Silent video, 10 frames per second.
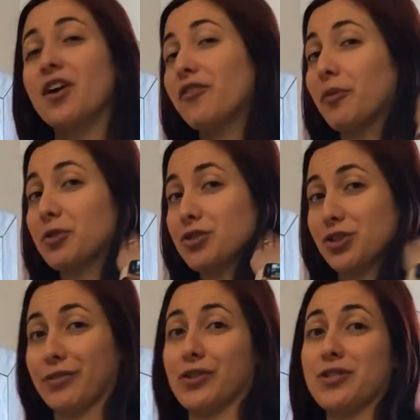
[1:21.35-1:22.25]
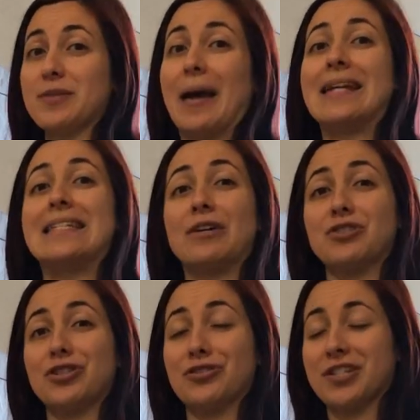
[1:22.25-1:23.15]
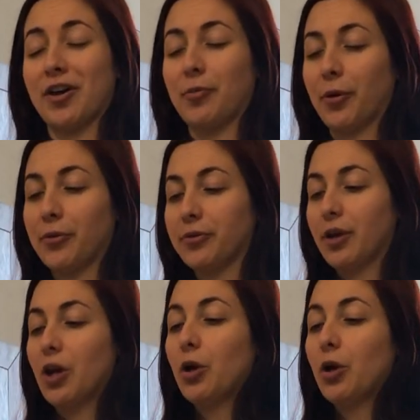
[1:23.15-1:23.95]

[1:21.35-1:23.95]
from your cervical spine down to your tailbone.